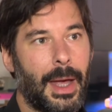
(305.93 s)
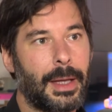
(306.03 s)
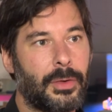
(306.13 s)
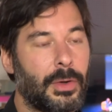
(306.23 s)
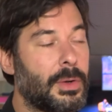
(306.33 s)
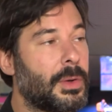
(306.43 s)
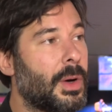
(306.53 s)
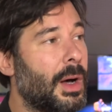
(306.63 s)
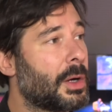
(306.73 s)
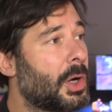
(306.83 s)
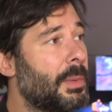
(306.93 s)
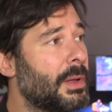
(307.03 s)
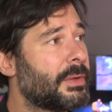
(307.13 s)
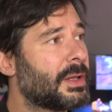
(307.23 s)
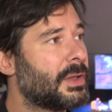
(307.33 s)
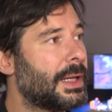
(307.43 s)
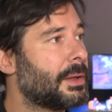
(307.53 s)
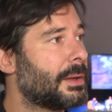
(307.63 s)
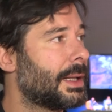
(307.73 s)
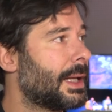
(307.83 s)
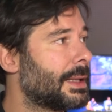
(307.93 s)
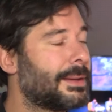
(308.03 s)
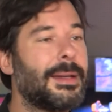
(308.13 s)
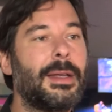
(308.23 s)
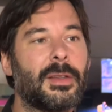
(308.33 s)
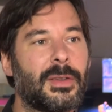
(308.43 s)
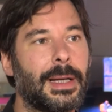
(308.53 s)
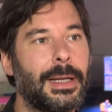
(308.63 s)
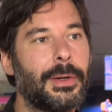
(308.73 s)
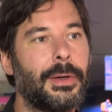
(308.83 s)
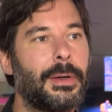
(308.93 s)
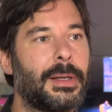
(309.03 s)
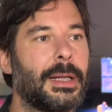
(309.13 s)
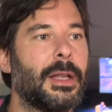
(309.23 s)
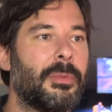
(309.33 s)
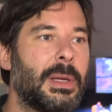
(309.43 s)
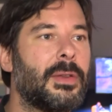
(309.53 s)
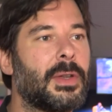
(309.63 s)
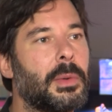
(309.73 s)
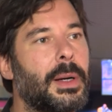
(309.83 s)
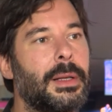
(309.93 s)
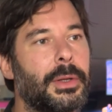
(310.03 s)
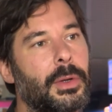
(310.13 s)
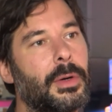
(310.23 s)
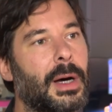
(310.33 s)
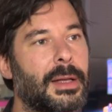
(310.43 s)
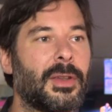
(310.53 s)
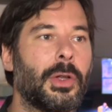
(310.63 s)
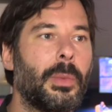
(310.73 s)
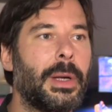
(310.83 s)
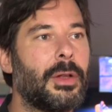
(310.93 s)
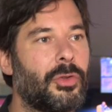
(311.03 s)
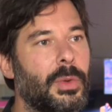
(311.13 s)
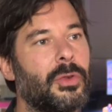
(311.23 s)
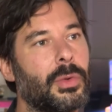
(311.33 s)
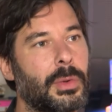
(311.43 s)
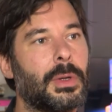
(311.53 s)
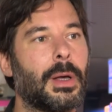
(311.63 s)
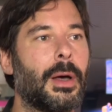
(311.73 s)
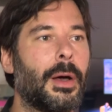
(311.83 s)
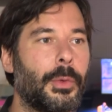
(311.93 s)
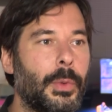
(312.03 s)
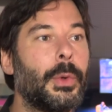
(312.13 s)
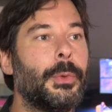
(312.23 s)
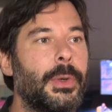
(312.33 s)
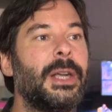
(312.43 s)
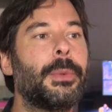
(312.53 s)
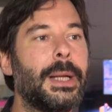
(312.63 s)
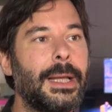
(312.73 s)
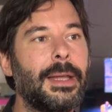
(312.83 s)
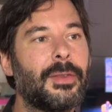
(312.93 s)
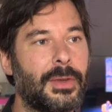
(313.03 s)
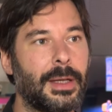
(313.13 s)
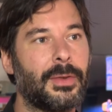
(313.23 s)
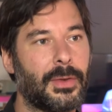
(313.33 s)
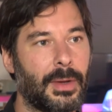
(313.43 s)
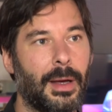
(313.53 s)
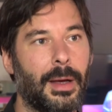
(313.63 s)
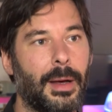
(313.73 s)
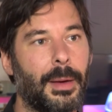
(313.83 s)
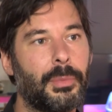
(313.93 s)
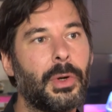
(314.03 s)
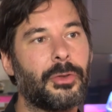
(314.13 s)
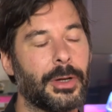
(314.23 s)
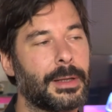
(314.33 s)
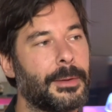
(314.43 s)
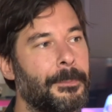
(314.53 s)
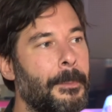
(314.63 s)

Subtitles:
And so a couple of years later, like 10 years later, the NFB said, well, you know, as an homage, we should re-release this project.